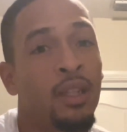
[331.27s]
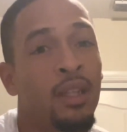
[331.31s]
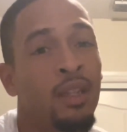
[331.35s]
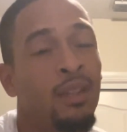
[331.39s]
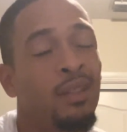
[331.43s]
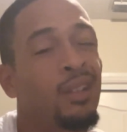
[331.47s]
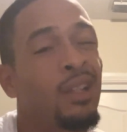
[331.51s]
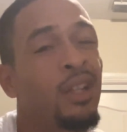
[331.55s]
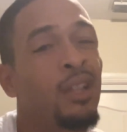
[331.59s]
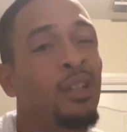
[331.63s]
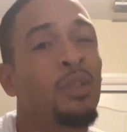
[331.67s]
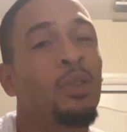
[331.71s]
You're
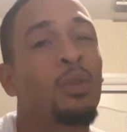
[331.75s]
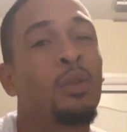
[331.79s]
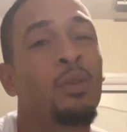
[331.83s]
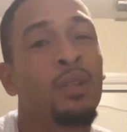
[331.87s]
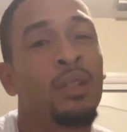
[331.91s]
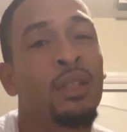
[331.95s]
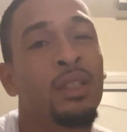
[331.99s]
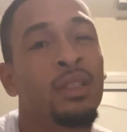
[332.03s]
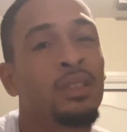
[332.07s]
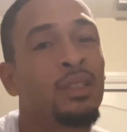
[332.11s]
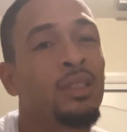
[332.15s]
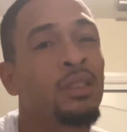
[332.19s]
not doing
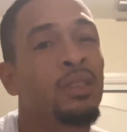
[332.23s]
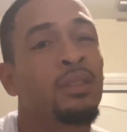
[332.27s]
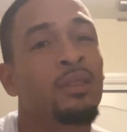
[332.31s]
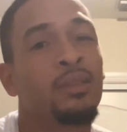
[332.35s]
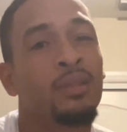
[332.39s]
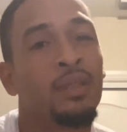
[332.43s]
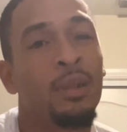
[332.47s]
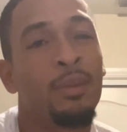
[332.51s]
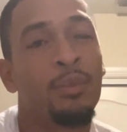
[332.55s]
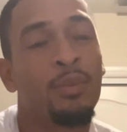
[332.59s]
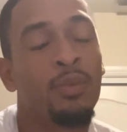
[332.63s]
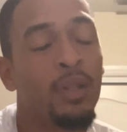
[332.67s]
it to
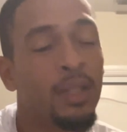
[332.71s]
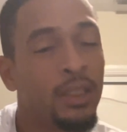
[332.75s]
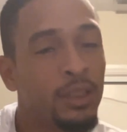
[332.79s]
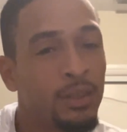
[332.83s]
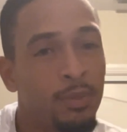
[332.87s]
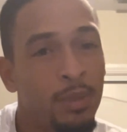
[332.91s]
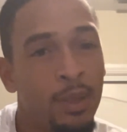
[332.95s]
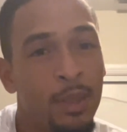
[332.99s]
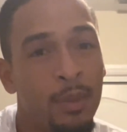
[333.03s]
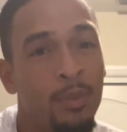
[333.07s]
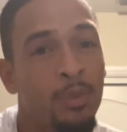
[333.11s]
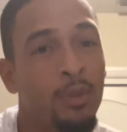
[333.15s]
impress
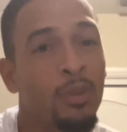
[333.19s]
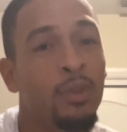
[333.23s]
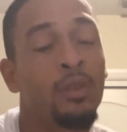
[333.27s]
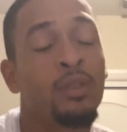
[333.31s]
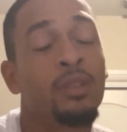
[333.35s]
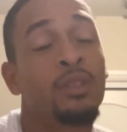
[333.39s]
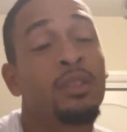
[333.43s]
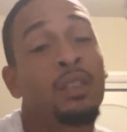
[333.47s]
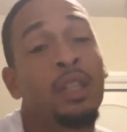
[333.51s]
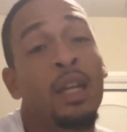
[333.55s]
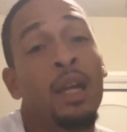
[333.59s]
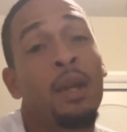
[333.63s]
people. You
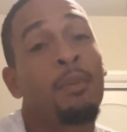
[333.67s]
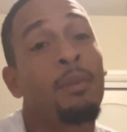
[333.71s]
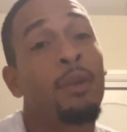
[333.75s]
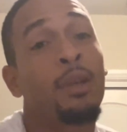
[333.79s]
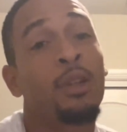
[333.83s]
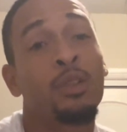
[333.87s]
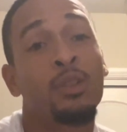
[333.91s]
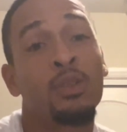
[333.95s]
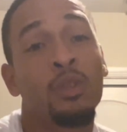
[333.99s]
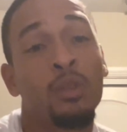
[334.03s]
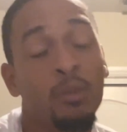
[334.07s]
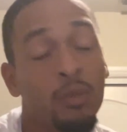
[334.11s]
just gotta make
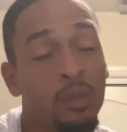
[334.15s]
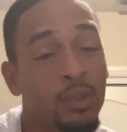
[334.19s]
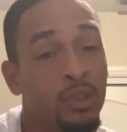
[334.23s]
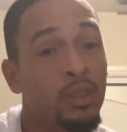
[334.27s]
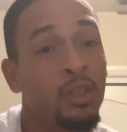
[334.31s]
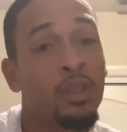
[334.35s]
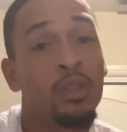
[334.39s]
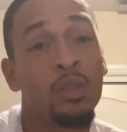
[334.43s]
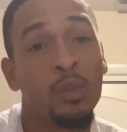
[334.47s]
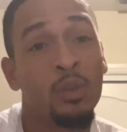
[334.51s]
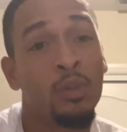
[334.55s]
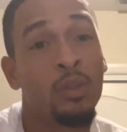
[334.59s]
sure what you're
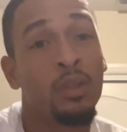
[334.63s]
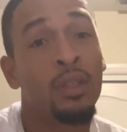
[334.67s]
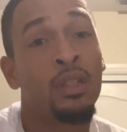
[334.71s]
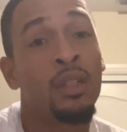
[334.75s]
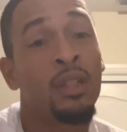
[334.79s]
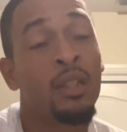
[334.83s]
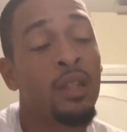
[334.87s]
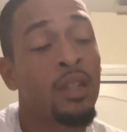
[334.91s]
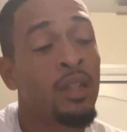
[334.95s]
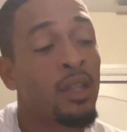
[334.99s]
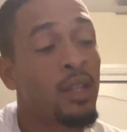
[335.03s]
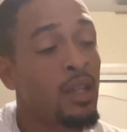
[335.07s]
doing
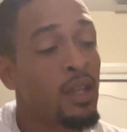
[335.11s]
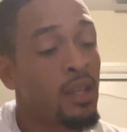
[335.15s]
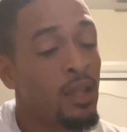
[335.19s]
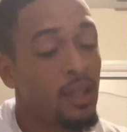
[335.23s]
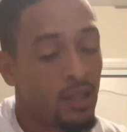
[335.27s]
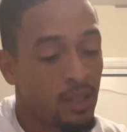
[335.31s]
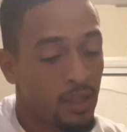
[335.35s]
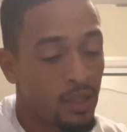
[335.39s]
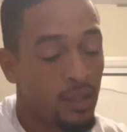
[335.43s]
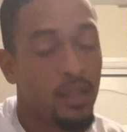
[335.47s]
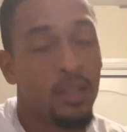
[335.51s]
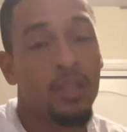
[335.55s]

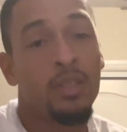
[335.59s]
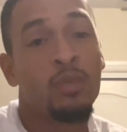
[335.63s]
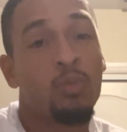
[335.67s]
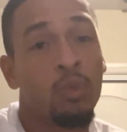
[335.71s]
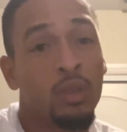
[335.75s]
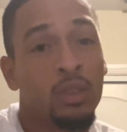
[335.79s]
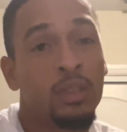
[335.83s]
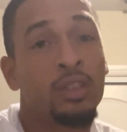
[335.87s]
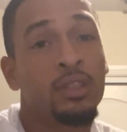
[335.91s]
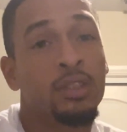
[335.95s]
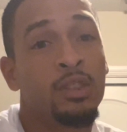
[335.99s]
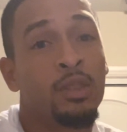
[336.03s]
is
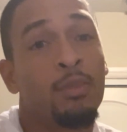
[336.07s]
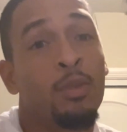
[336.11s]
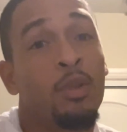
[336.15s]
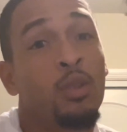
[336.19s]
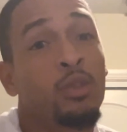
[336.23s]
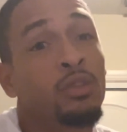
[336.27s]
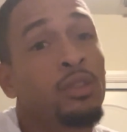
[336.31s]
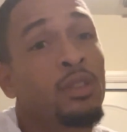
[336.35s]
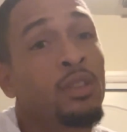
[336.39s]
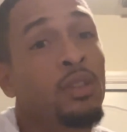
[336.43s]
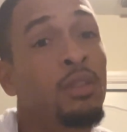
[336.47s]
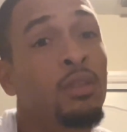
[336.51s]
what you're
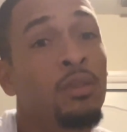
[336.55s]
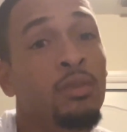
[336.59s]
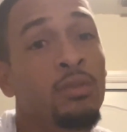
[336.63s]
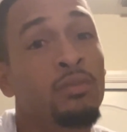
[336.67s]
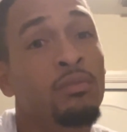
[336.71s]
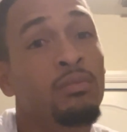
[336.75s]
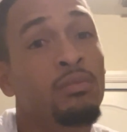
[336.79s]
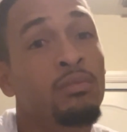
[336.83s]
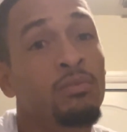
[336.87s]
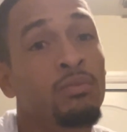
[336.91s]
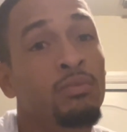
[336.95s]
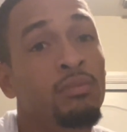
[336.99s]
supposed to do.
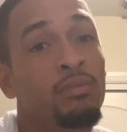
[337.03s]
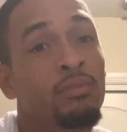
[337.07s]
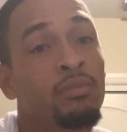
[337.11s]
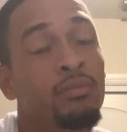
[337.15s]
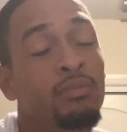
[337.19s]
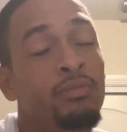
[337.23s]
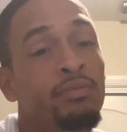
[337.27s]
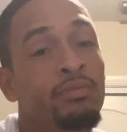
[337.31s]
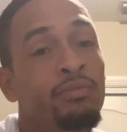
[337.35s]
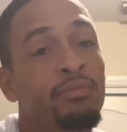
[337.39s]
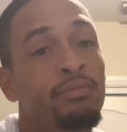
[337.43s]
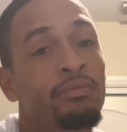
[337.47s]

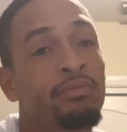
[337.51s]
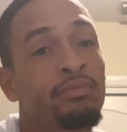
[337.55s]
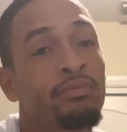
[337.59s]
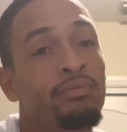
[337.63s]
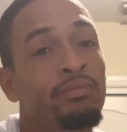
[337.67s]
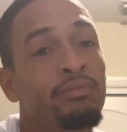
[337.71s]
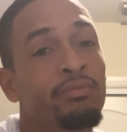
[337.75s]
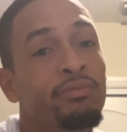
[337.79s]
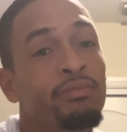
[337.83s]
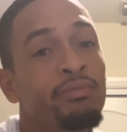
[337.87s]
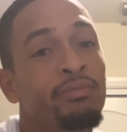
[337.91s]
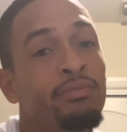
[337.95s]

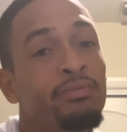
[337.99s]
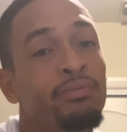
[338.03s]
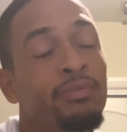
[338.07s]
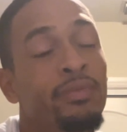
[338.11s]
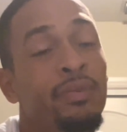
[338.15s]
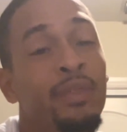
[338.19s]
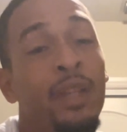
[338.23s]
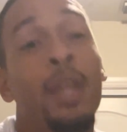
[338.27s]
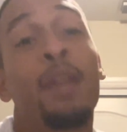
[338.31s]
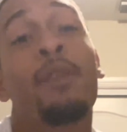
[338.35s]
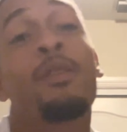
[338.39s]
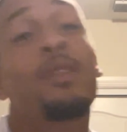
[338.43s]

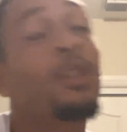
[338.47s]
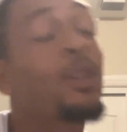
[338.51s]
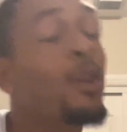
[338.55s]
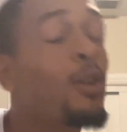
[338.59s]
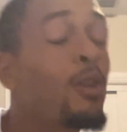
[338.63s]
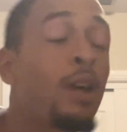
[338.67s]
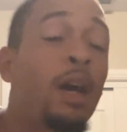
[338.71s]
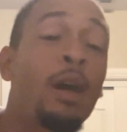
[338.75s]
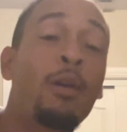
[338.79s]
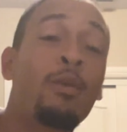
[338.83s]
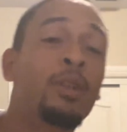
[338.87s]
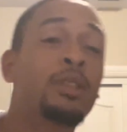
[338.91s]
Even though
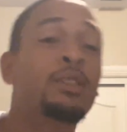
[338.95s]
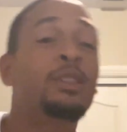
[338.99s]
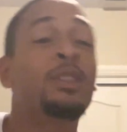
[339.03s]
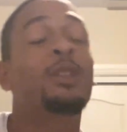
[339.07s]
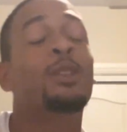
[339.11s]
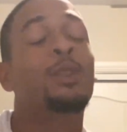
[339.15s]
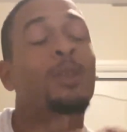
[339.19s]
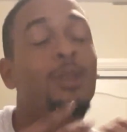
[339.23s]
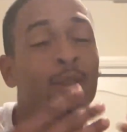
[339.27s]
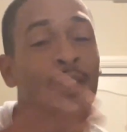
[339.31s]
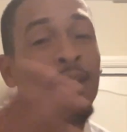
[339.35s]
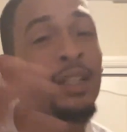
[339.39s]
I wasn't
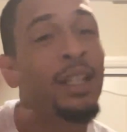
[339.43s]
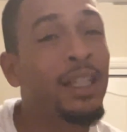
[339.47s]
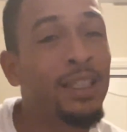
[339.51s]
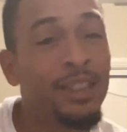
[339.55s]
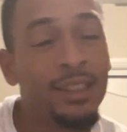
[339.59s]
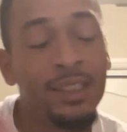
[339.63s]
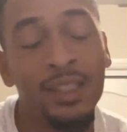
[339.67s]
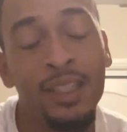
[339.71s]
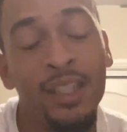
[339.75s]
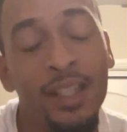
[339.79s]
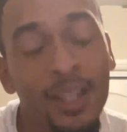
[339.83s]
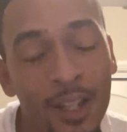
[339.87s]
doing that
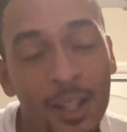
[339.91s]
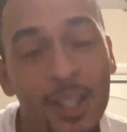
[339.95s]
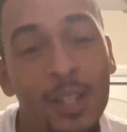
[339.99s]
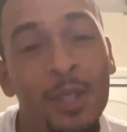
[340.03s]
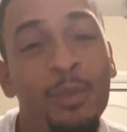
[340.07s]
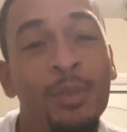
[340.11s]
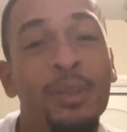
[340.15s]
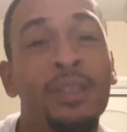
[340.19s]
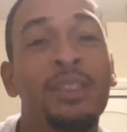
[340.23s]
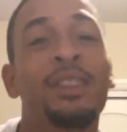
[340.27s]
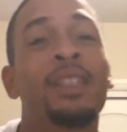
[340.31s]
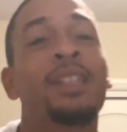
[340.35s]
shit
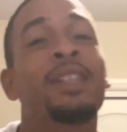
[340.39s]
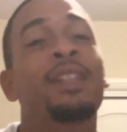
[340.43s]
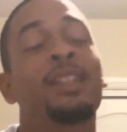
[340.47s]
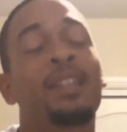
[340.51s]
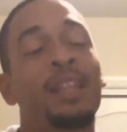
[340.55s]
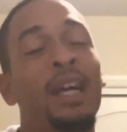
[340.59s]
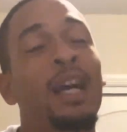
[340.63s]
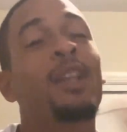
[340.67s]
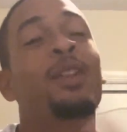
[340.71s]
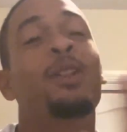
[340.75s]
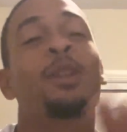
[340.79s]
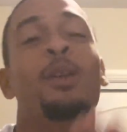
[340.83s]
100%,
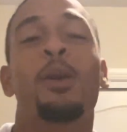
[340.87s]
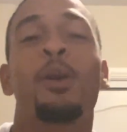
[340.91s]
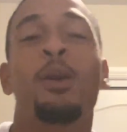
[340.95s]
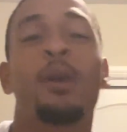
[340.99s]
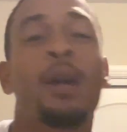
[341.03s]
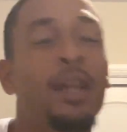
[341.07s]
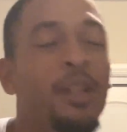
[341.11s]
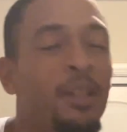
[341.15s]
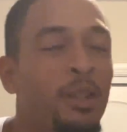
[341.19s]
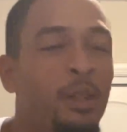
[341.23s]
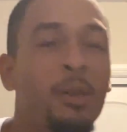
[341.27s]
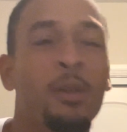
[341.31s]
I
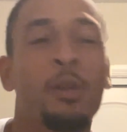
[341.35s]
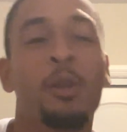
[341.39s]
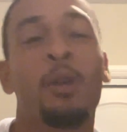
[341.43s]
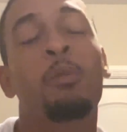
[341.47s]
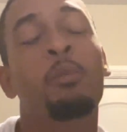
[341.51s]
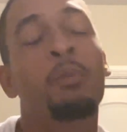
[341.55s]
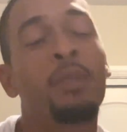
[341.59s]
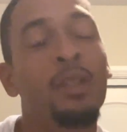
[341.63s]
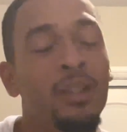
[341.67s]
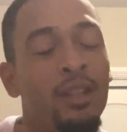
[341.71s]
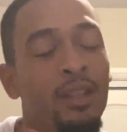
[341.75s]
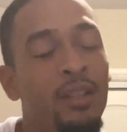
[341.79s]

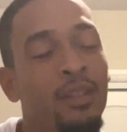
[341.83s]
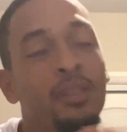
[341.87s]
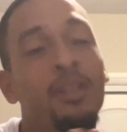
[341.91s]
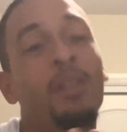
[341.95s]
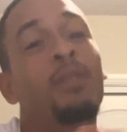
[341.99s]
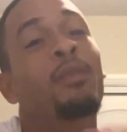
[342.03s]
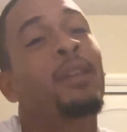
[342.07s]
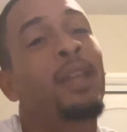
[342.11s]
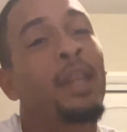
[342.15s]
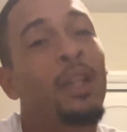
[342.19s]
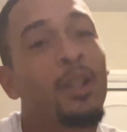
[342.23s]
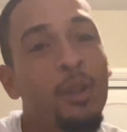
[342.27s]
know.
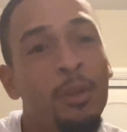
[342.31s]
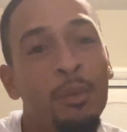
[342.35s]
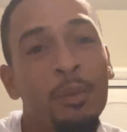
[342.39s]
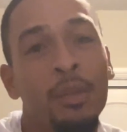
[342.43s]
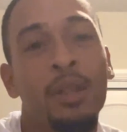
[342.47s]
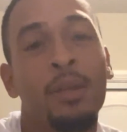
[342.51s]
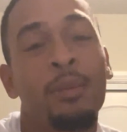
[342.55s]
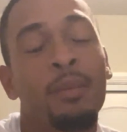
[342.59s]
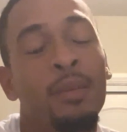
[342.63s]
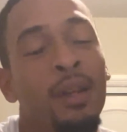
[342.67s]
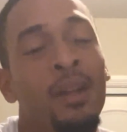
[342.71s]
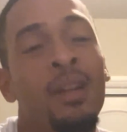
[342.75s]
Don't get on me
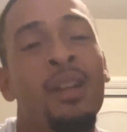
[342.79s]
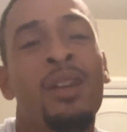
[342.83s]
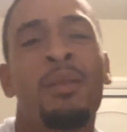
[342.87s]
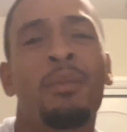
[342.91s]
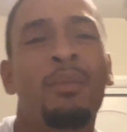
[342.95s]
about.